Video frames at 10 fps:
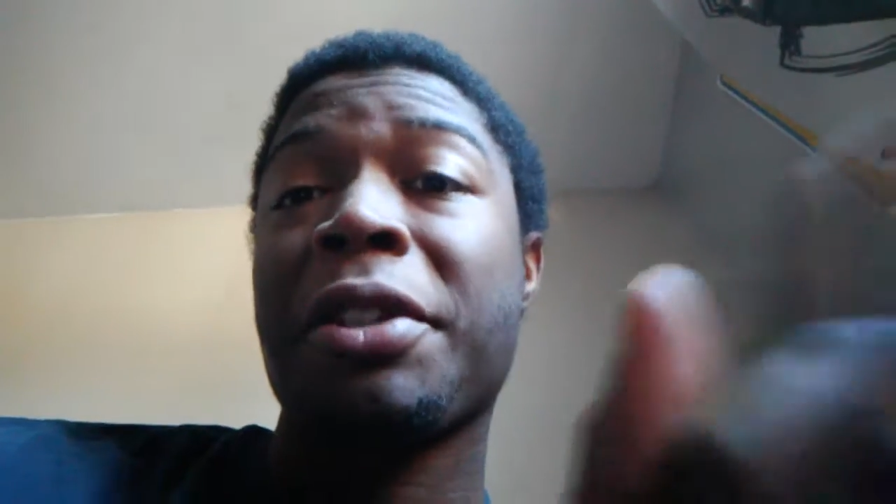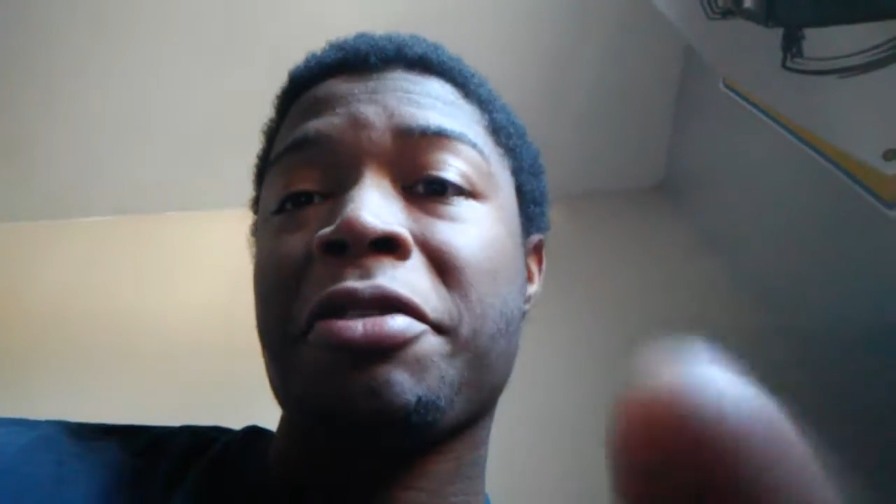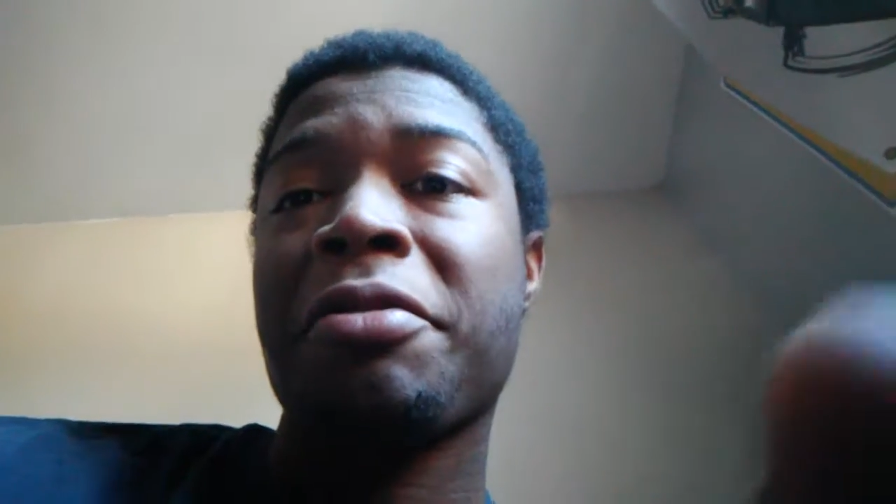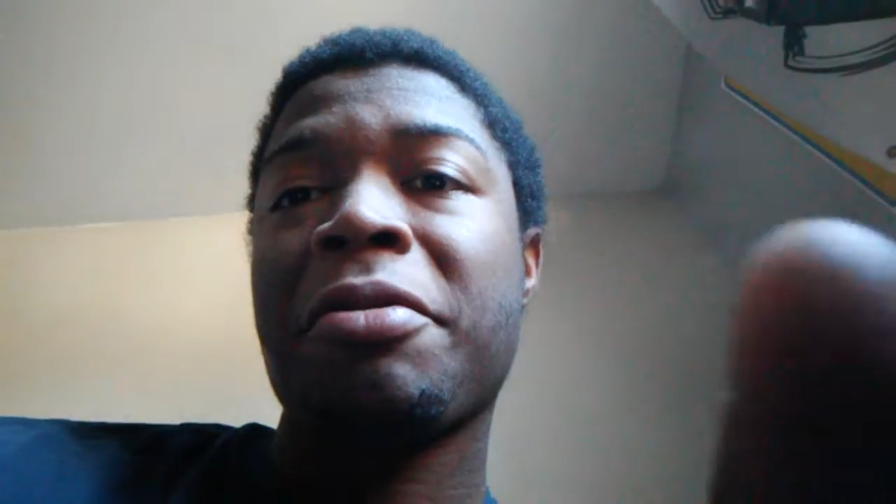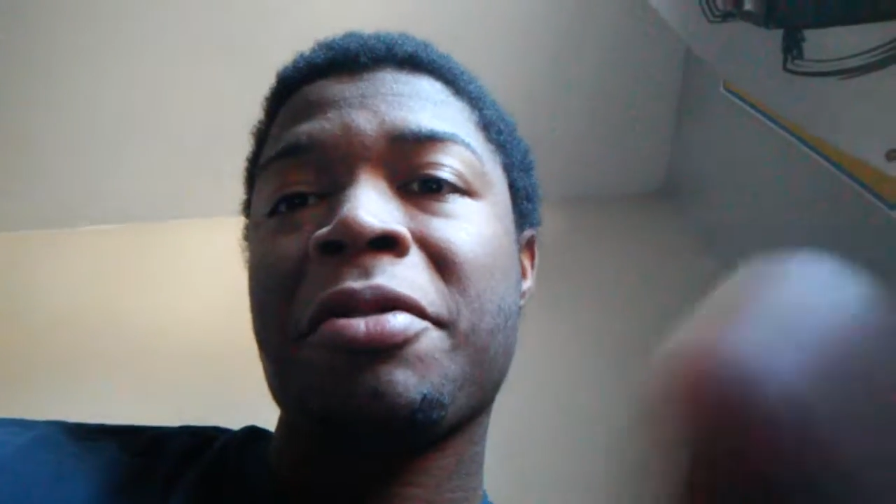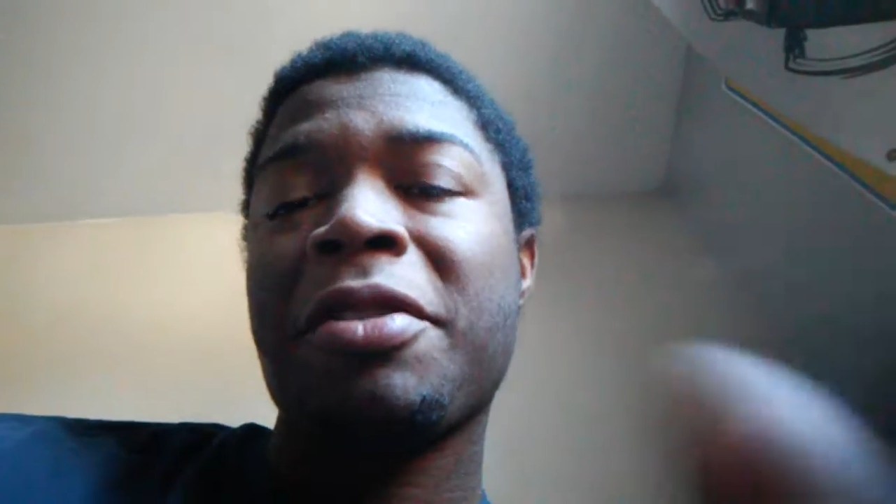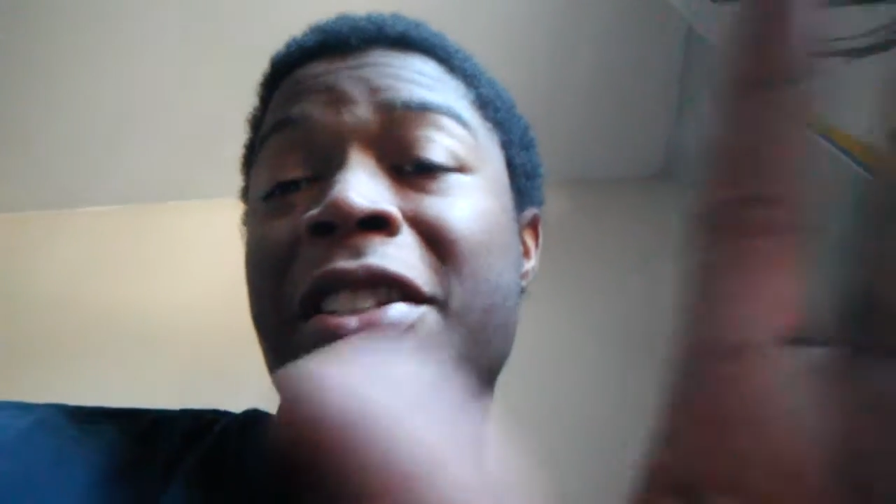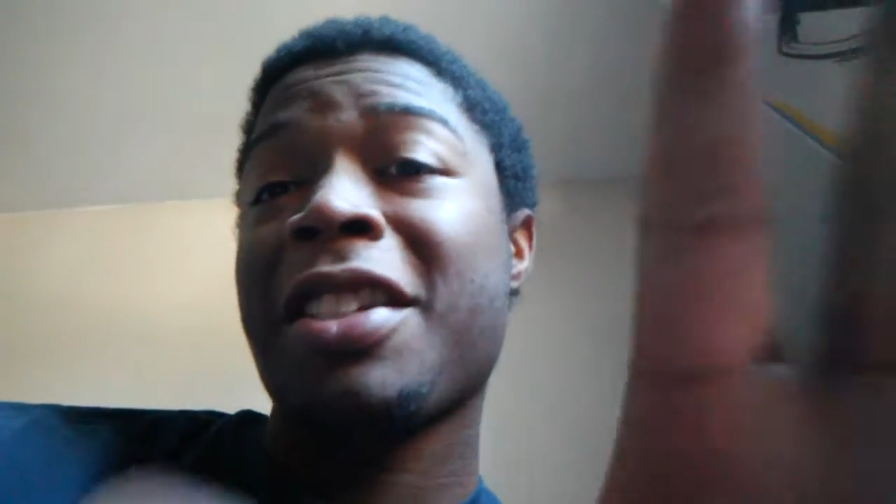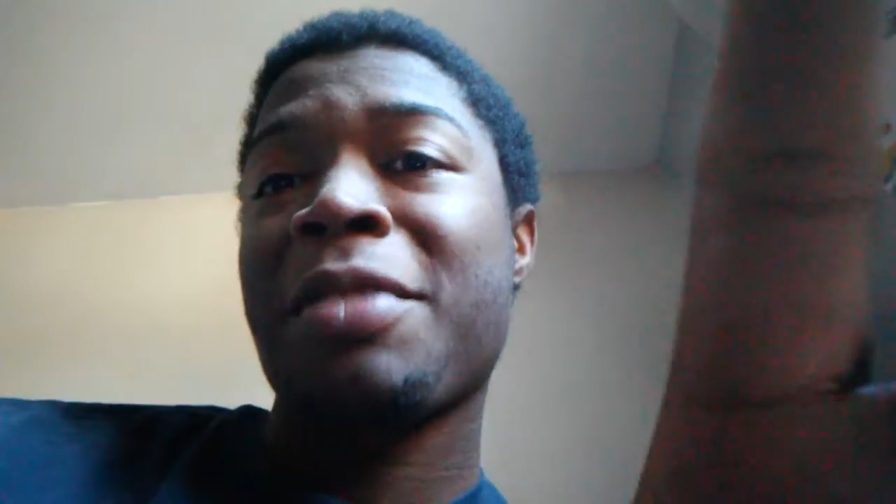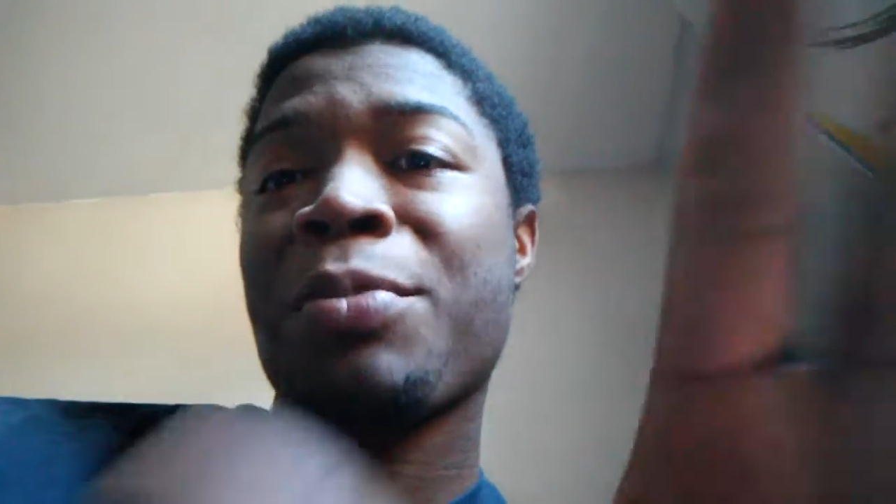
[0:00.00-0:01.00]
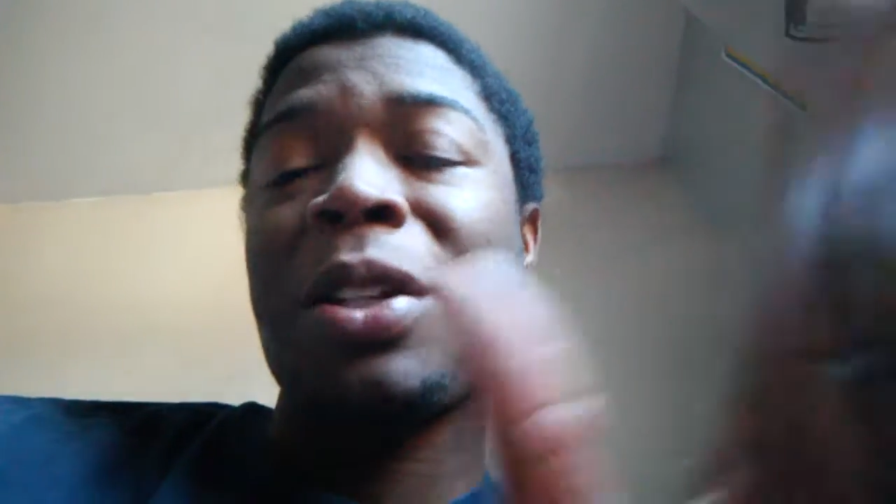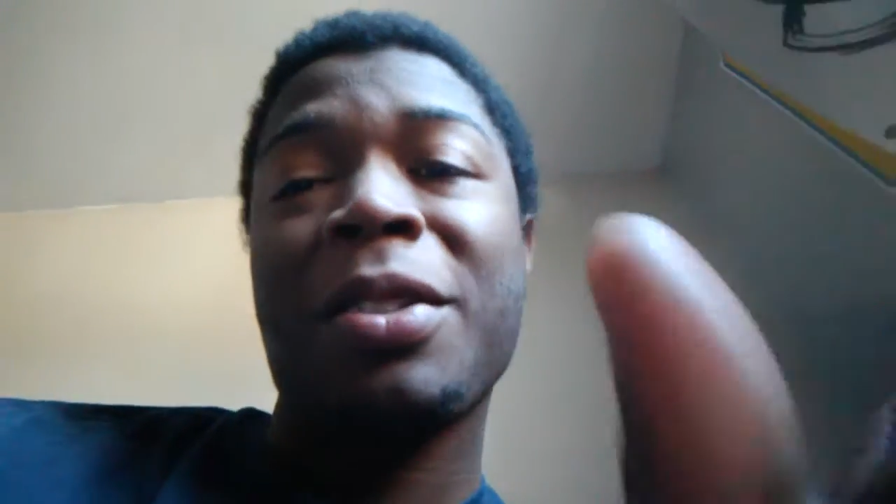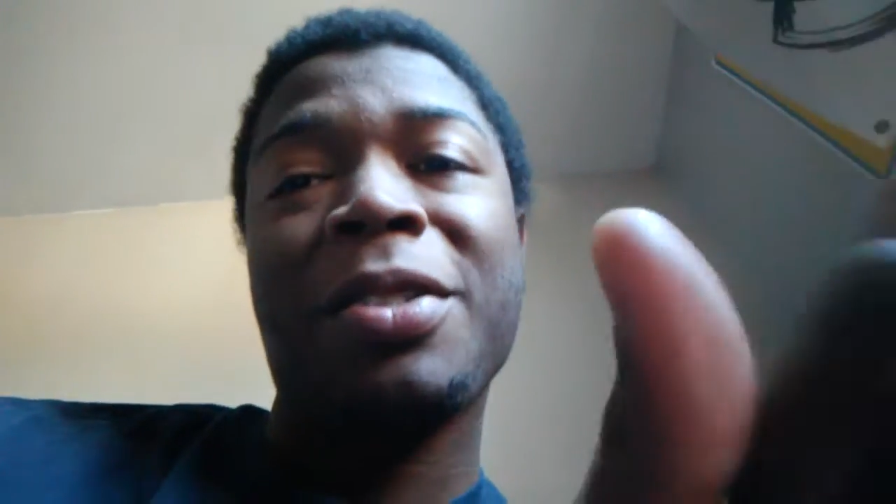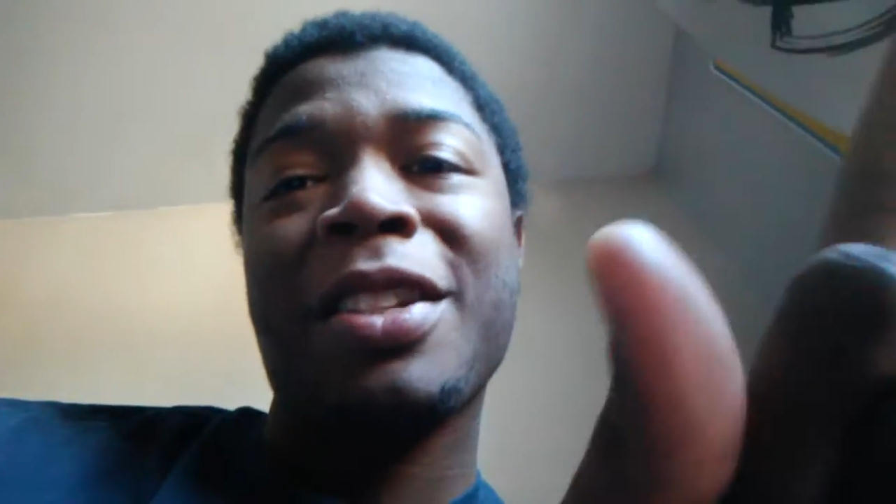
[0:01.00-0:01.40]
but